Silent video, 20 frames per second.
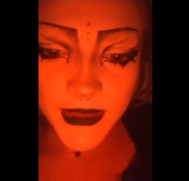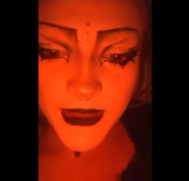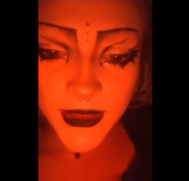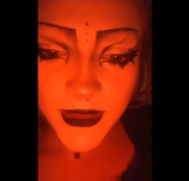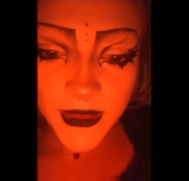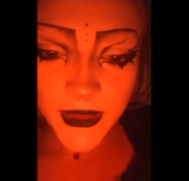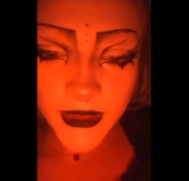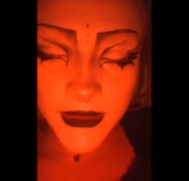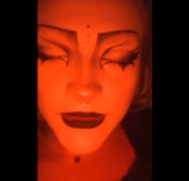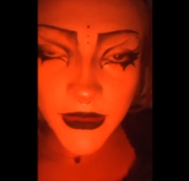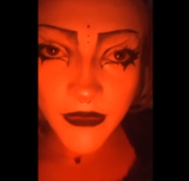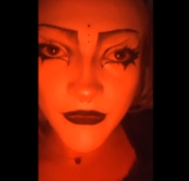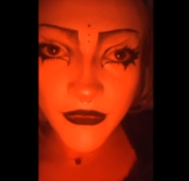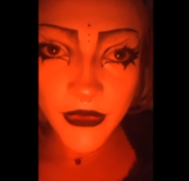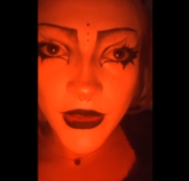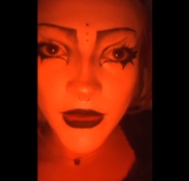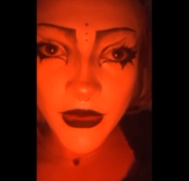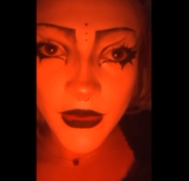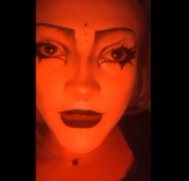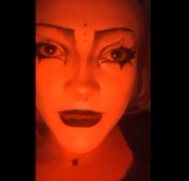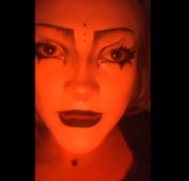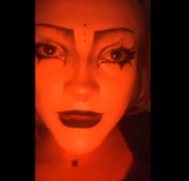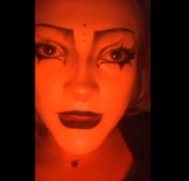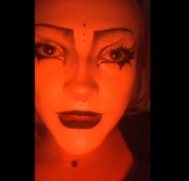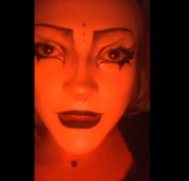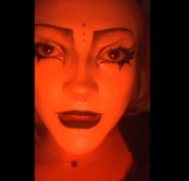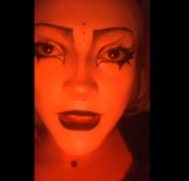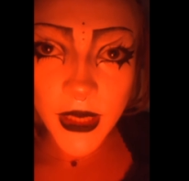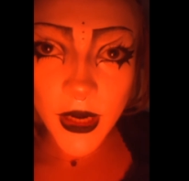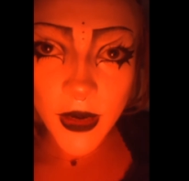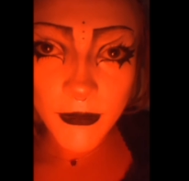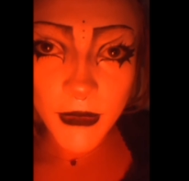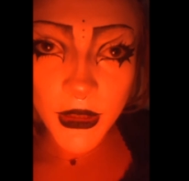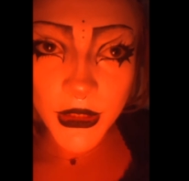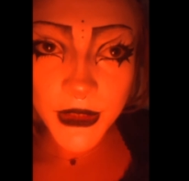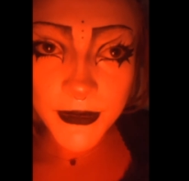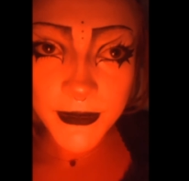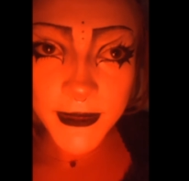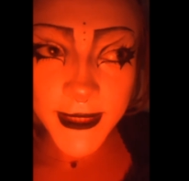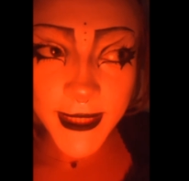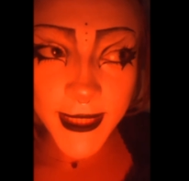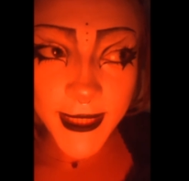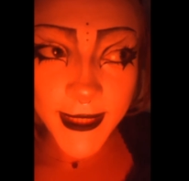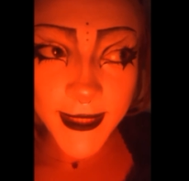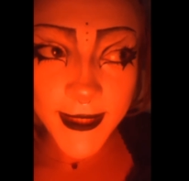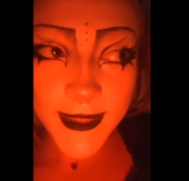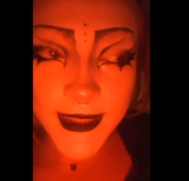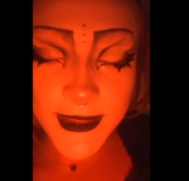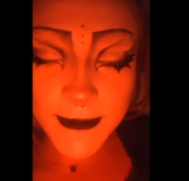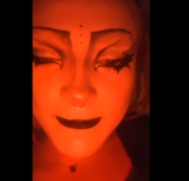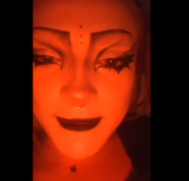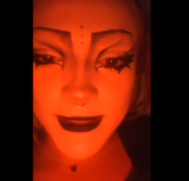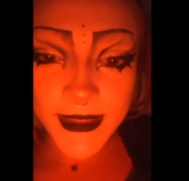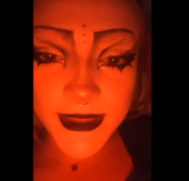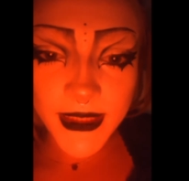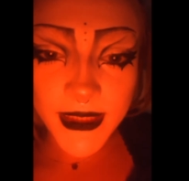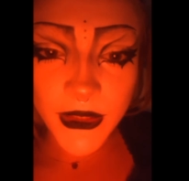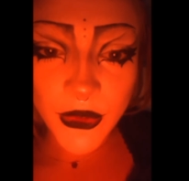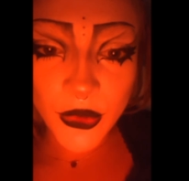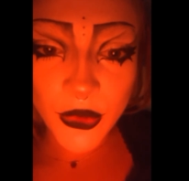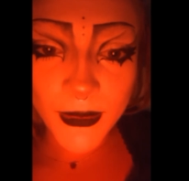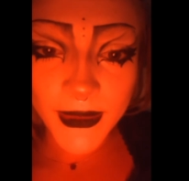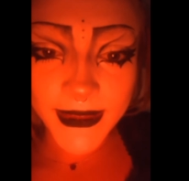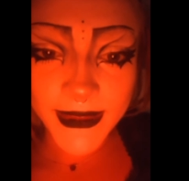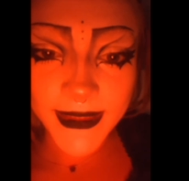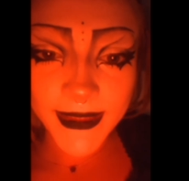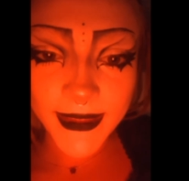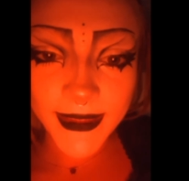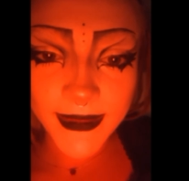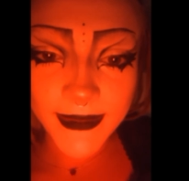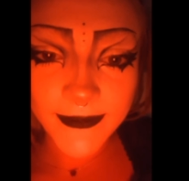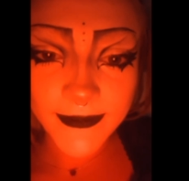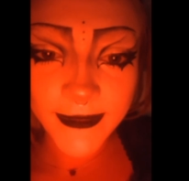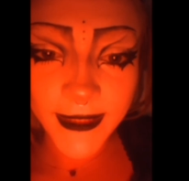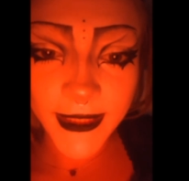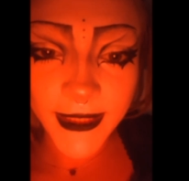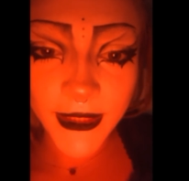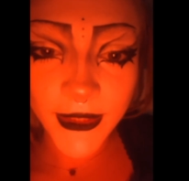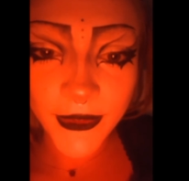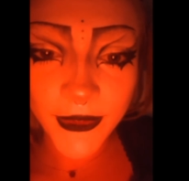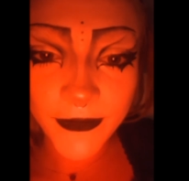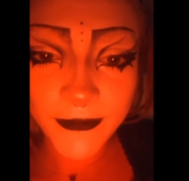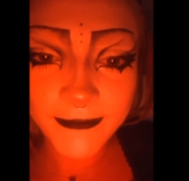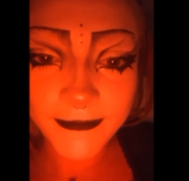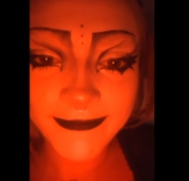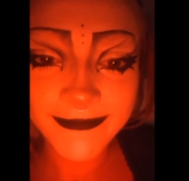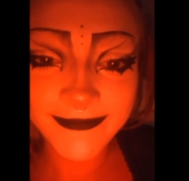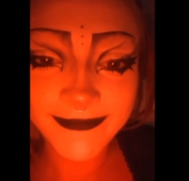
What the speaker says: editing this, I'm realising how much I'm singing in this. Please ignore my singing, thank you.